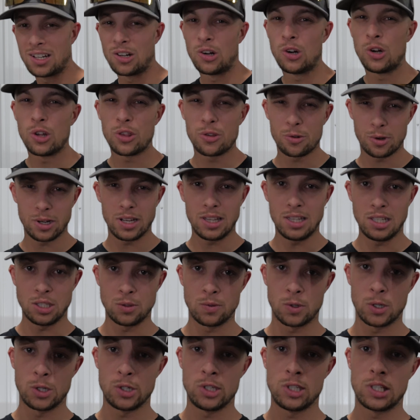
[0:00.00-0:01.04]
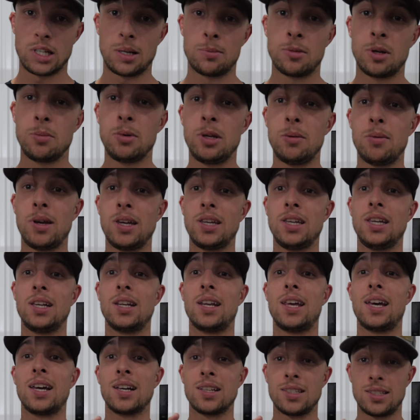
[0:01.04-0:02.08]
all three of these versions, I'm going to be making an
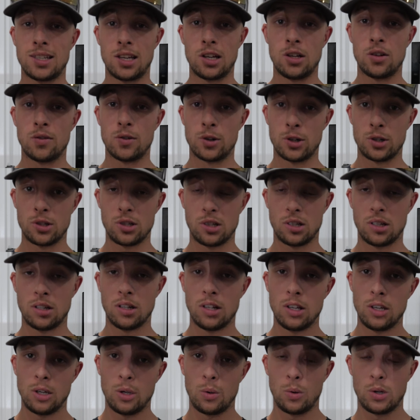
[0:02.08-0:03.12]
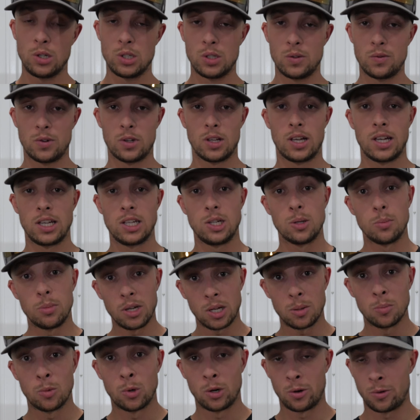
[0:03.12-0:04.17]
XL version, which is for like your
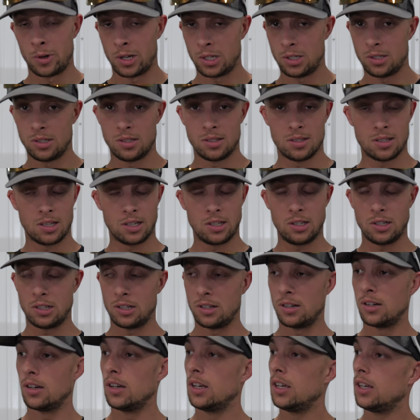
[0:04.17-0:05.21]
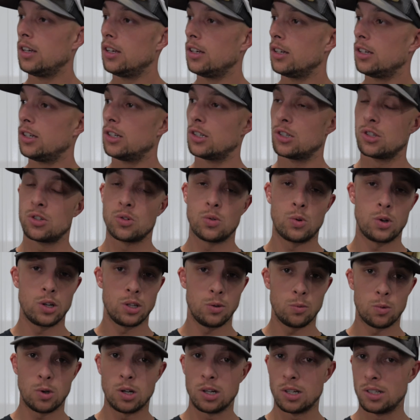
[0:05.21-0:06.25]
big boy wrenches, like your
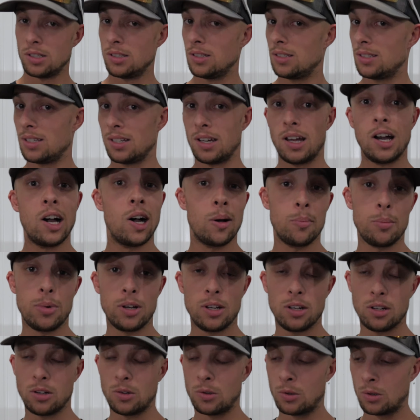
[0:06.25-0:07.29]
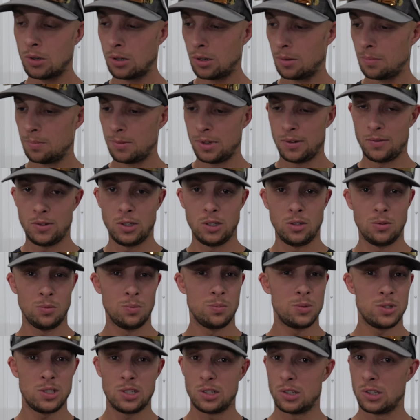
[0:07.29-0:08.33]
21s and up, or if you
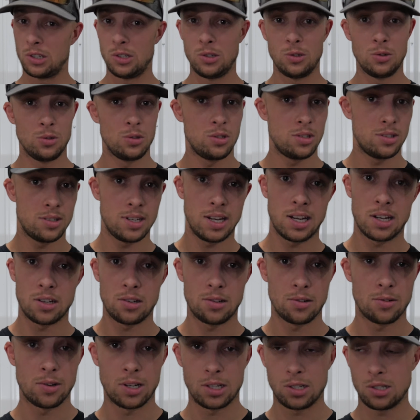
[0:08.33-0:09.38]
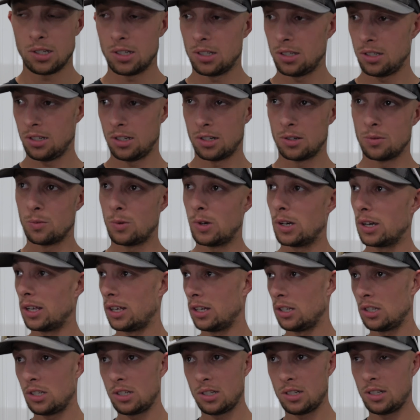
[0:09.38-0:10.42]
still use standard wrenches, your 1
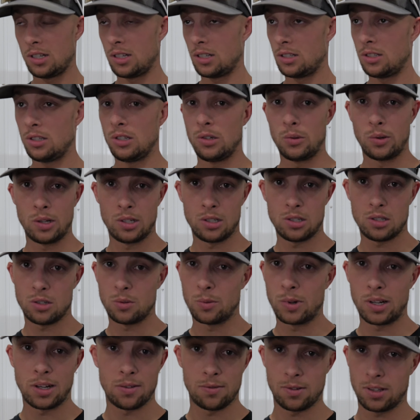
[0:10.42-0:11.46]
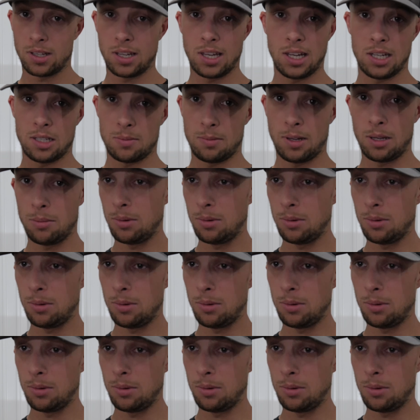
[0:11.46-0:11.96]
inch to 2 inch, or whatever the case may